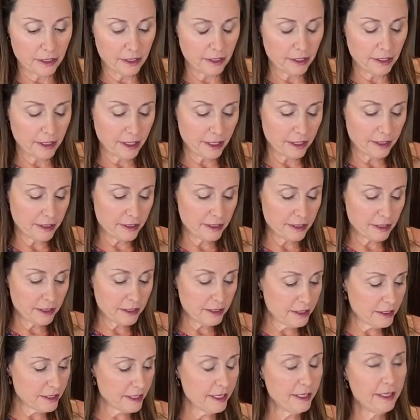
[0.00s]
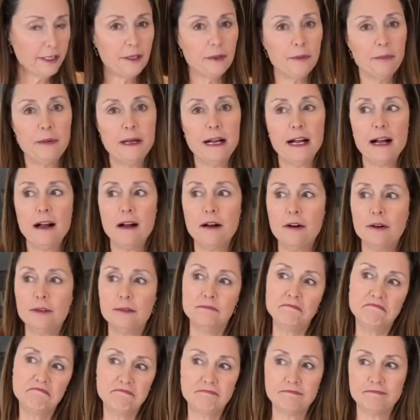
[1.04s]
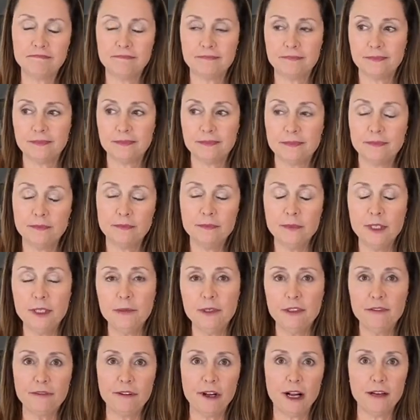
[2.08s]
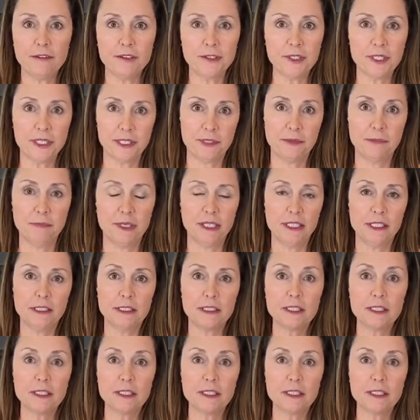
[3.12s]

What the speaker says: And it's gonna take about maybe 5 or 6 minutes.